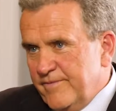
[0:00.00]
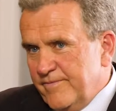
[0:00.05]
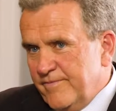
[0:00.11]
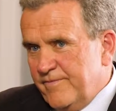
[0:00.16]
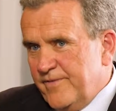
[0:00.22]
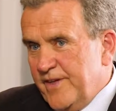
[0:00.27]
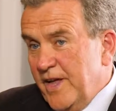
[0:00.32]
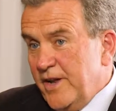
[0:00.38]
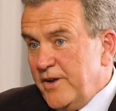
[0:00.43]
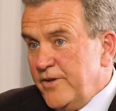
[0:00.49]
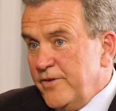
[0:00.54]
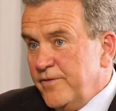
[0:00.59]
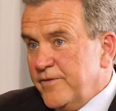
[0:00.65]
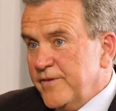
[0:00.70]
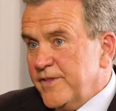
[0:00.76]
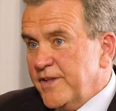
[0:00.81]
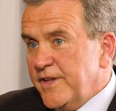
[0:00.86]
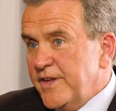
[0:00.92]
value
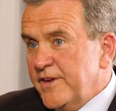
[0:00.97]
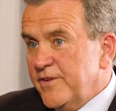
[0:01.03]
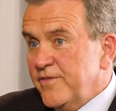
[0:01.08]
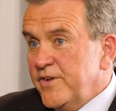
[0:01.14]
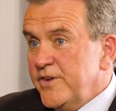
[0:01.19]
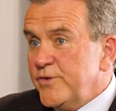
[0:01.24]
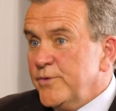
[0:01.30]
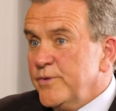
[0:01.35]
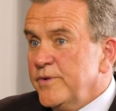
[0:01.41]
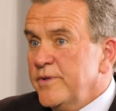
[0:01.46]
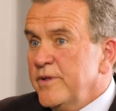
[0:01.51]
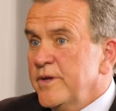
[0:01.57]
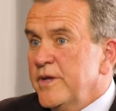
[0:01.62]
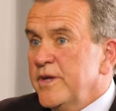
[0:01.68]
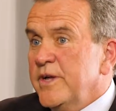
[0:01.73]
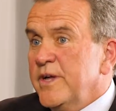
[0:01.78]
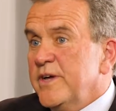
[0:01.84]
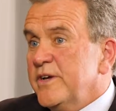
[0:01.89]
for the individual
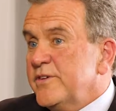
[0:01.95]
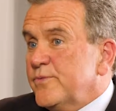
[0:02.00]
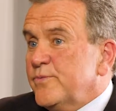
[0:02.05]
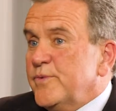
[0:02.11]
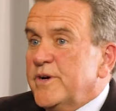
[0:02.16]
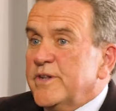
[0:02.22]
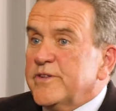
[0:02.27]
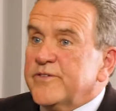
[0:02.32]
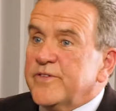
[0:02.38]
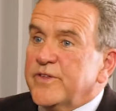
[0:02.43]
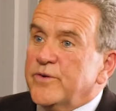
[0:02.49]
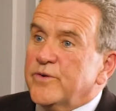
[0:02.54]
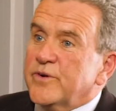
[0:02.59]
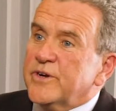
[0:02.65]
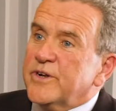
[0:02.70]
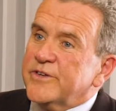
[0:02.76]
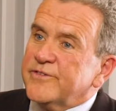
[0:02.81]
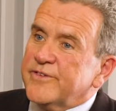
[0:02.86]
as well as the
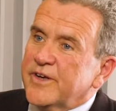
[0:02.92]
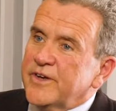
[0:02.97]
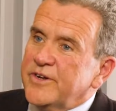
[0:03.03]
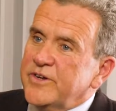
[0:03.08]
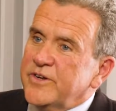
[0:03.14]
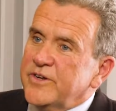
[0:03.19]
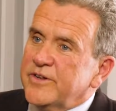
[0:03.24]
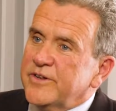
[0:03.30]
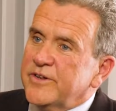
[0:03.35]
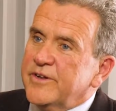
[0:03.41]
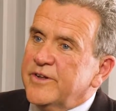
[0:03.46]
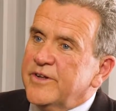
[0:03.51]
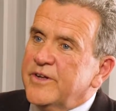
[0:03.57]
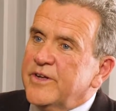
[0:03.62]
organisation.